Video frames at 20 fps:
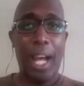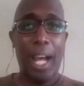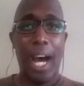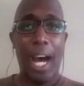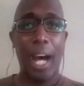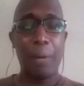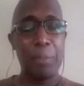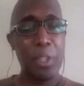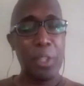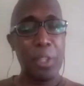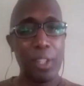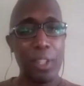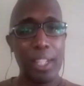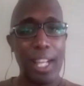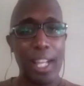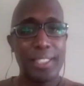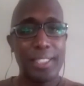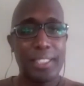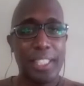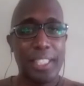I'm
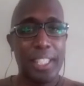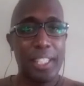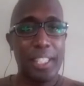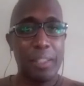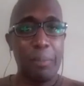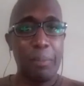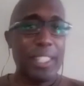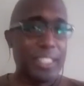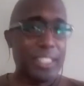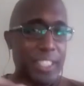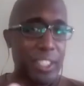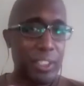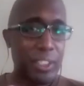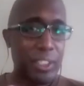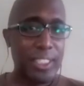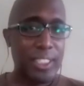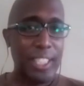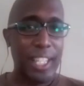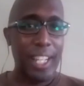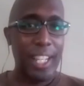utilizing my skill
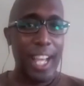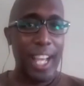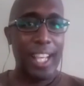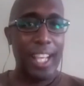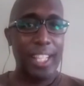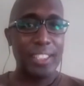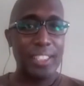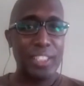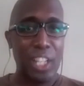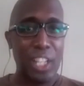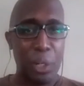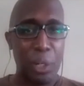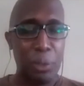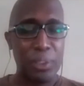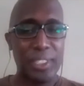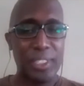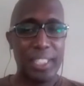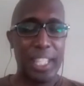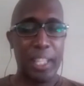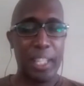set as a
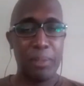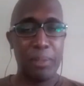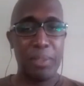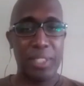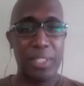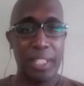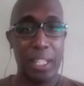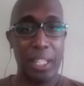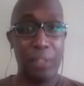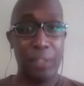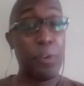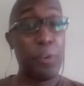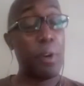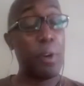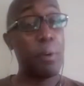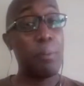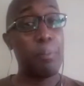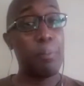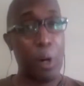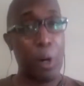host MC
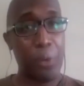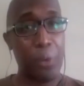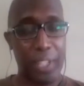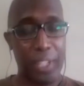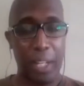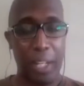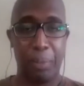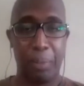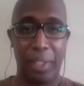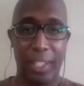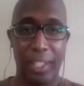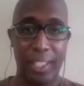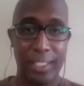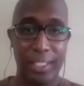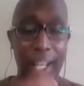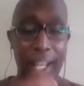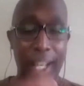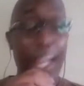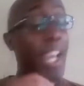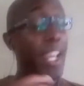for both companies.
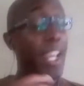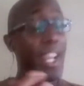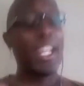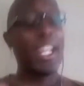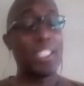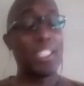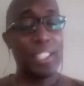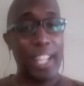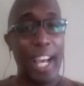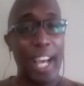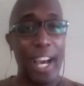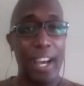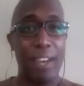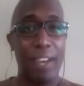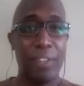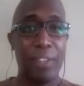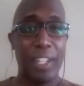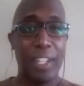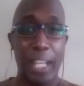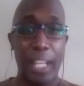And actually, I
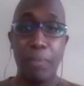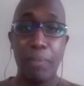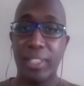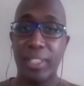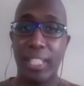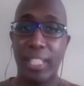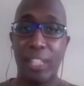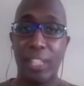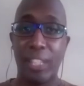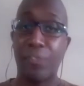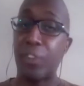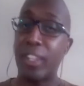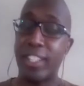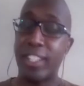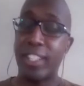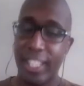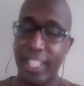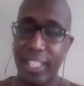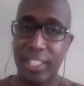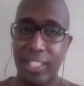have the MC for
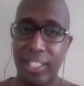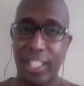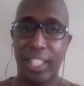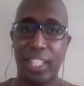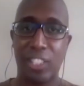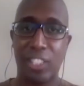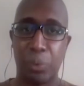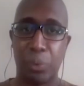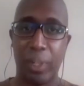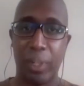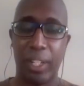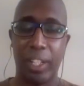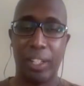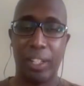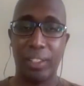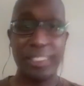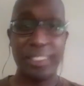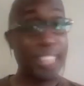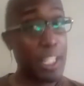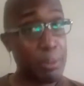Disney as
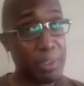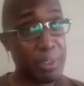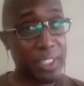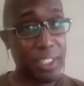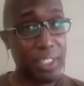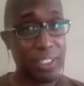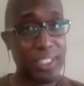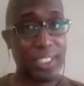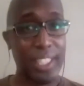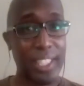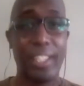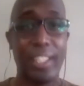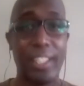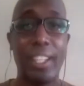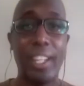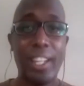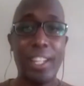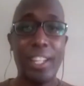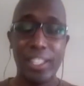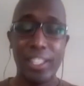well. Same skill set,
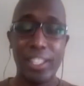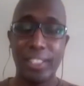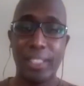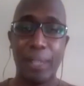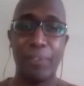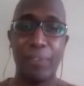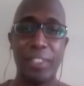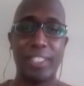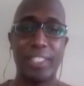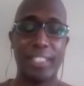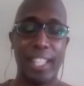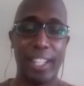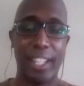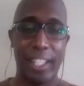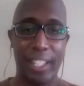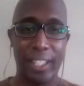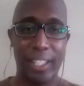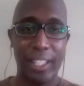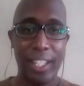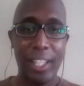just different
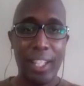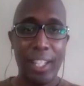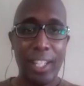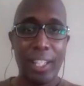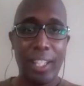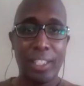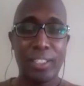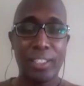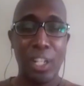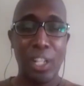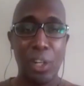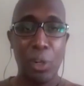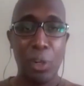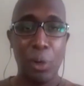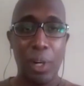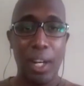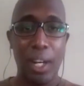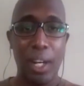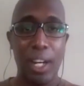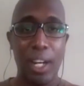setting.
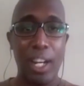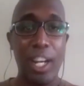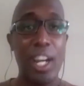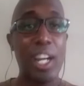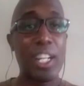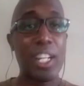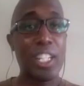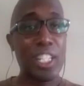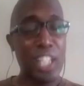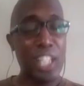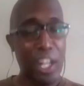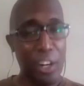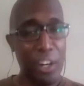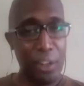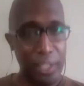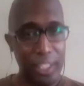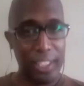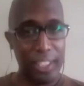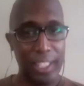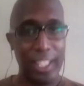So
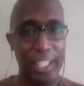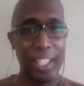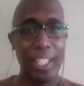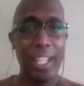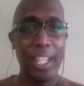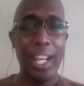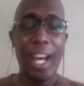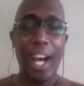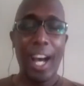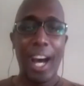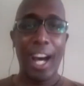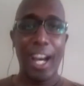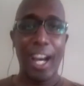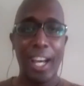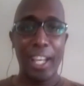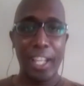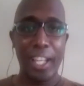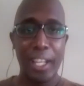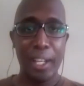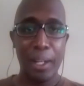currently, I
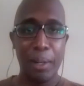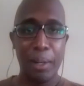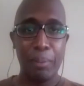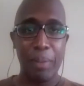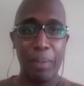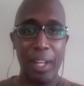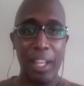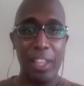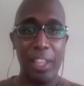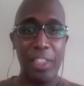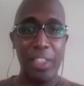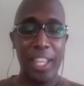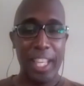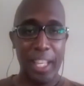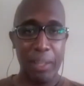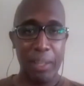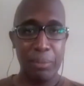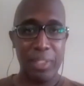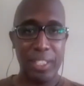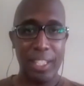am the
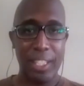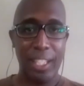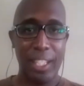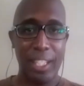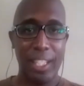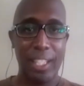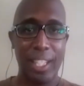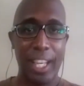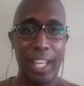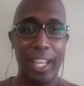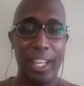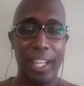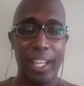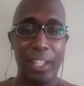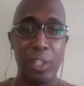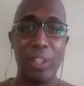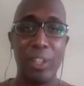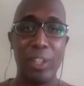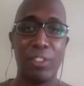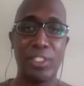MC at
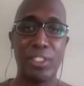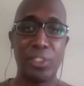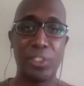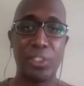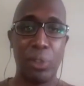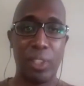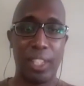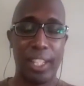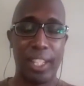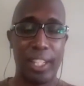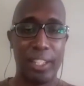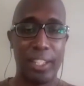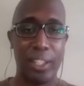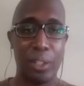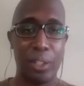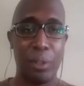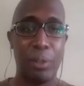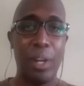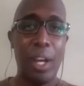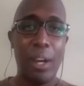Universal
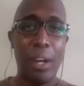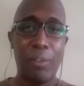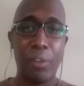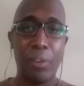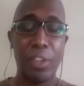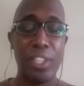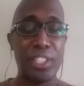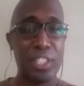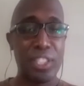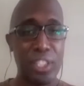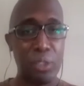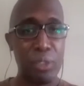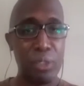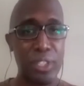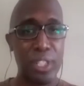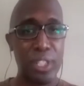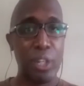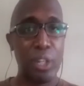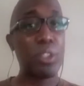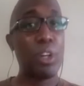Orlando for this new
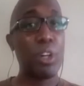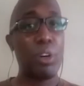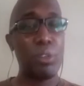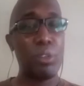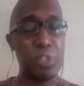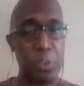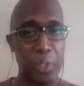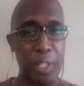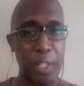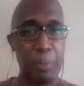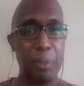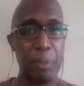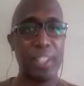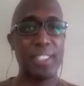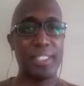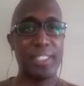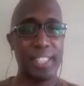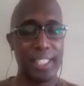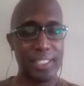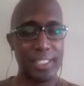show called
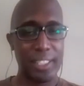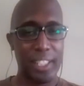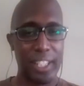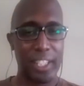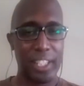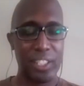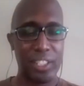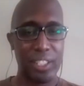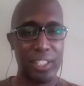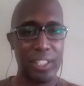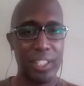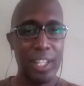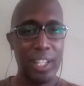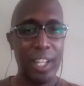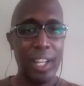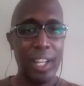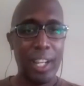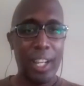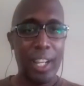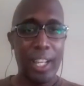DreamWorks Destination.
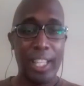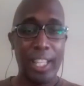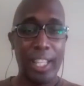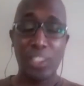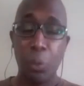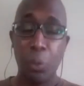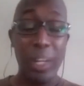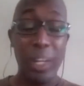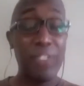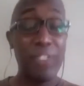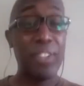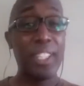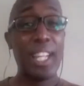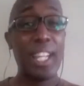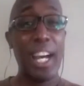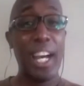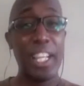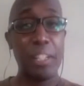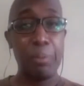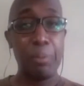It's a
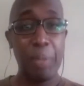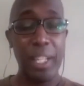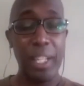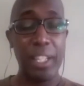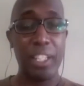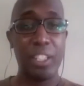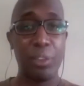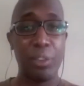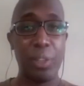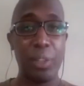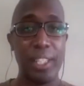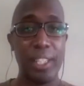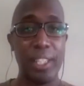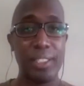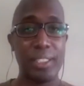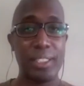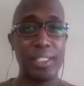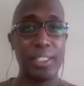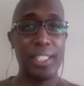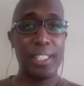one-of-a-kind meet and
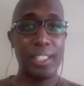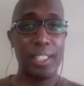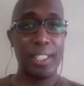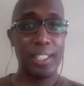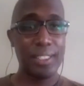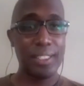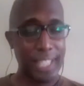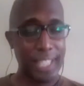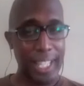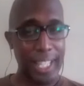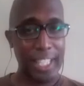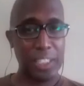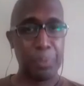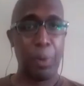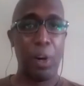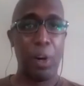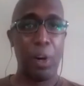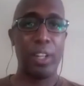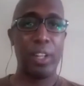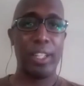greets dance
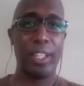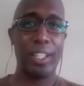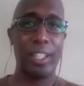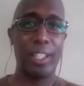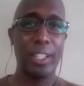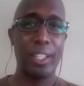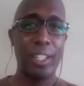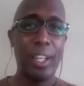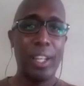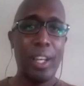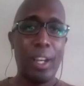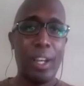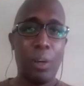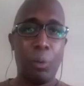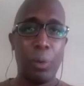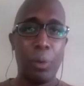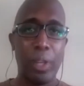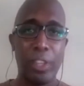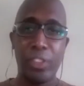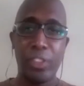party
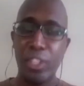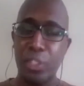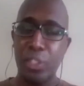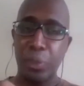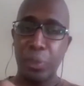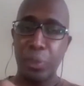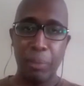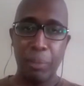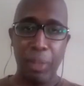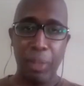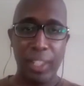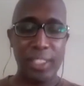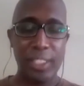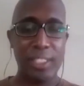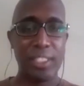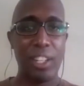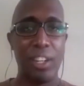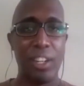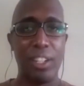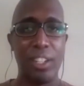with DreamWorks
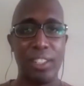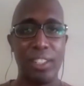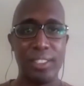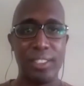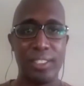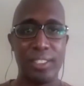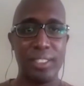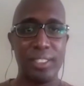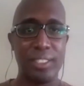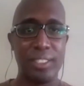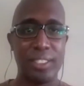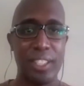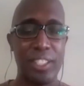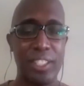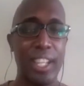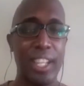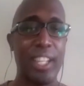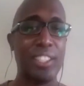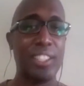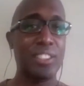stars such
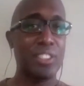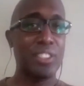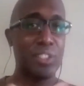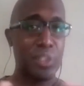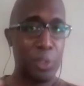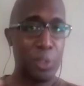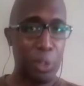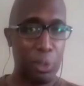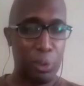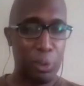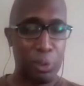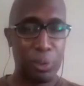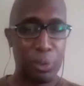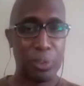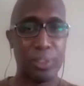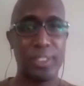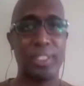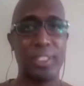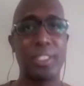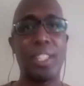as the
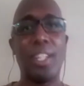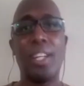Trolls,